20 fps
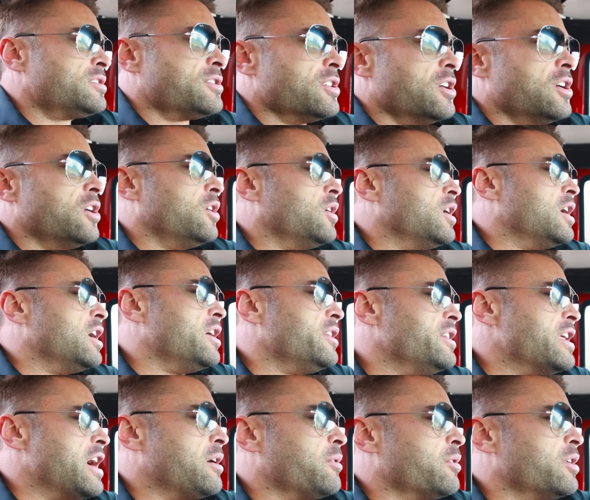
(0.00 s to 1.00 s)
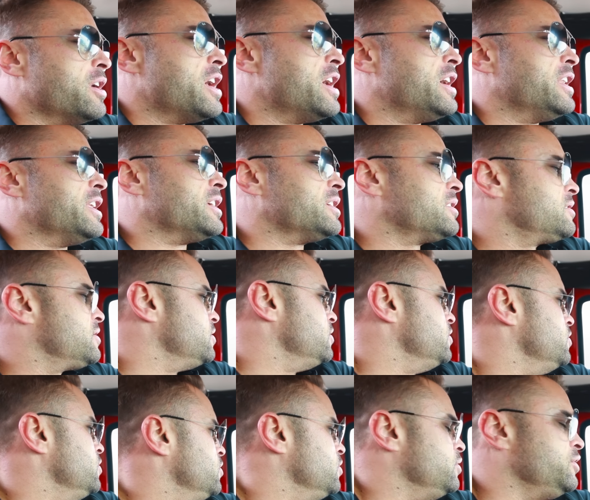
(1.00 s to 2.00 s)
So now we're heading
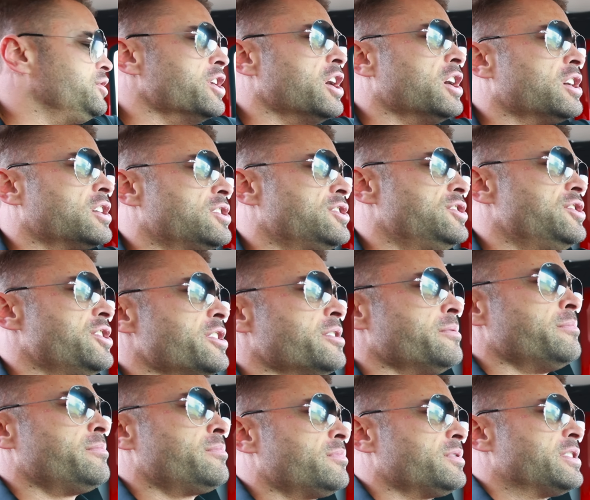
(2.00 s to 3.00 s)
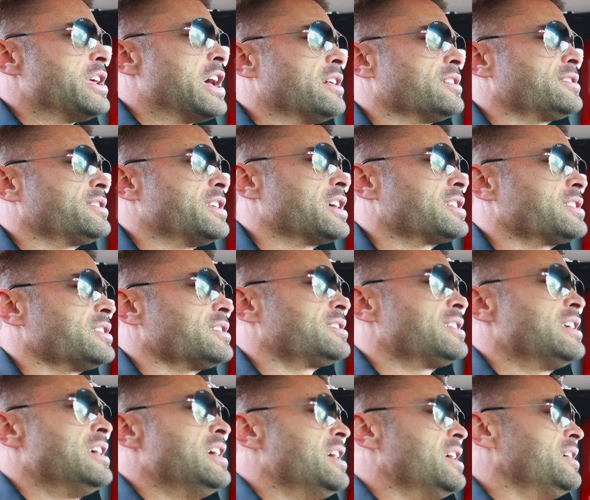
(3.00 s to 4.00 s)
to Doug's gym, Dallas,
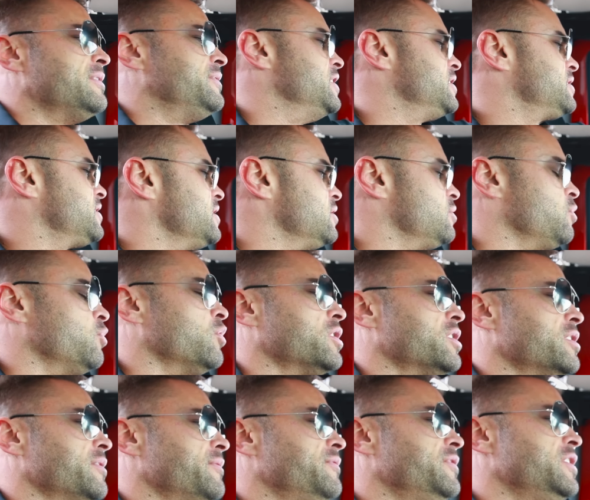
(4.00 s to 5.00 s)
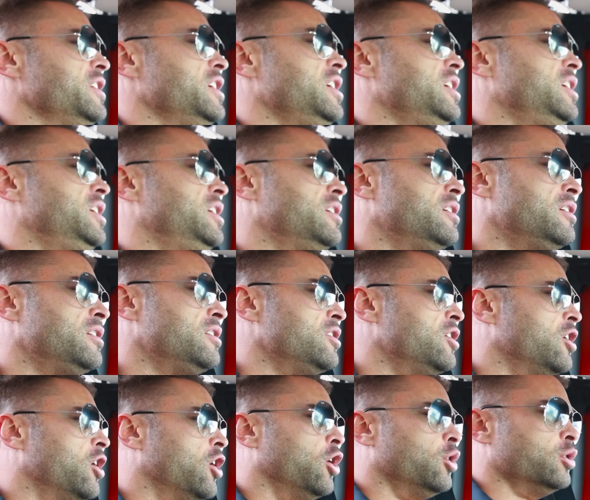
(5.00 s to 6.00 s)
Texas. This is one of the
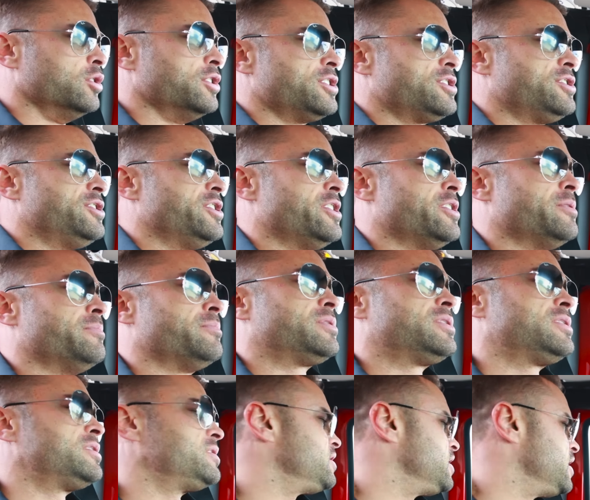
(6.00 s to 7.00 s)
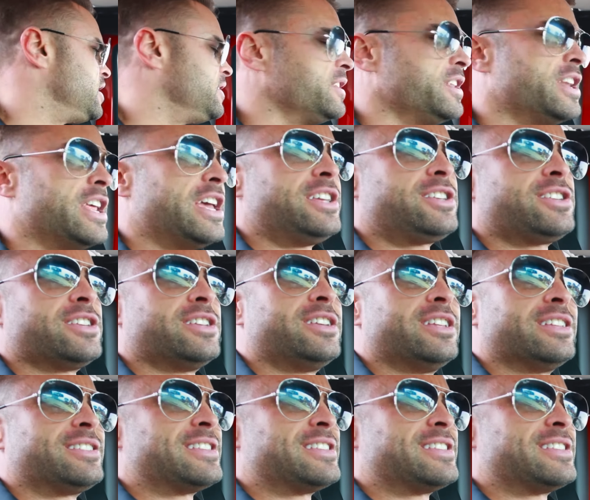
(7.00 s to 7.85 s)
oldest gyms in the nation.